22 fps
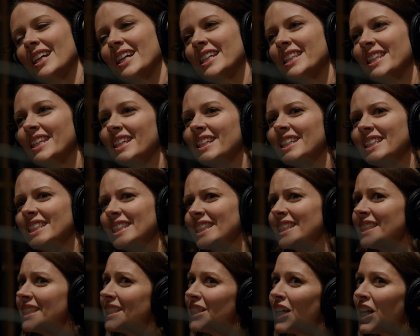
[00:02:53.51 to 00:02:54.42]
I think
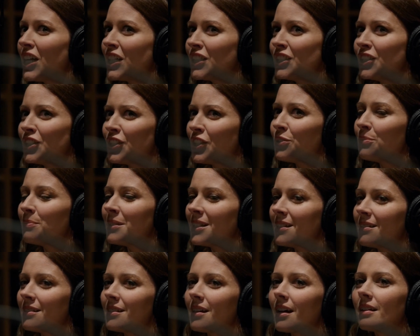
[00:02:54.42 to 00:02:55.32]
non human
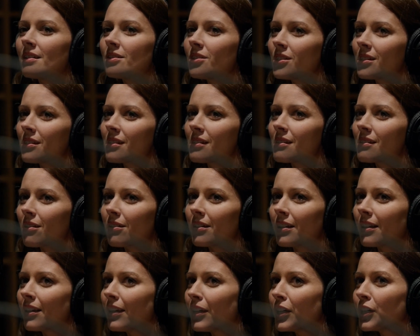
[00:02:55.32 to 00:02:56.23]
intelligence is
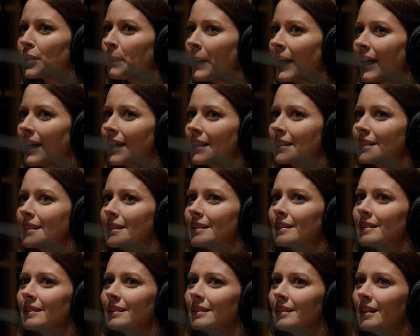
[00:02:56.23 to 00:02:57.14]
already here,
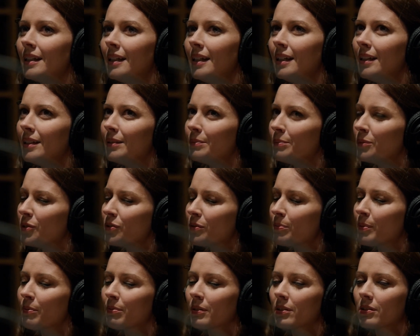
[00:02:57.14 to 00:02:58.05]
Max. Most
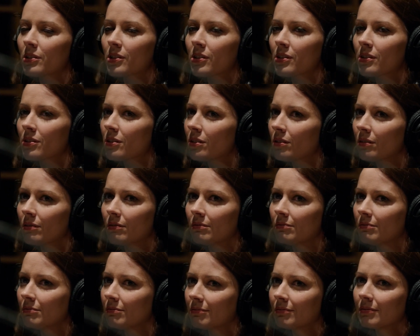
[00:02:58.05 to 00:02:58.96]
people are just
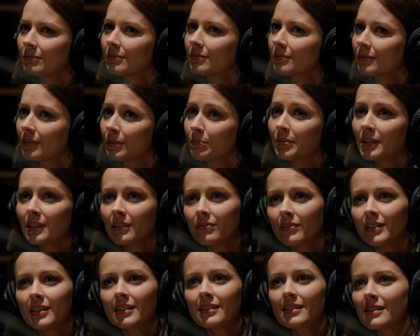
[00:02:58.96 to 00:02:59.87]
too
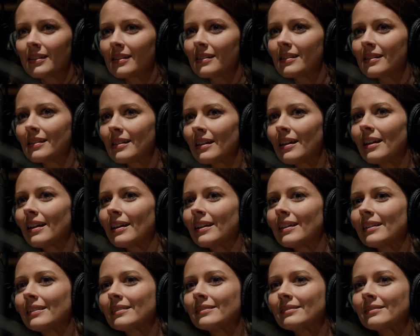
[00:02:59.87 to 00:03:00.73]
oblivious to see it.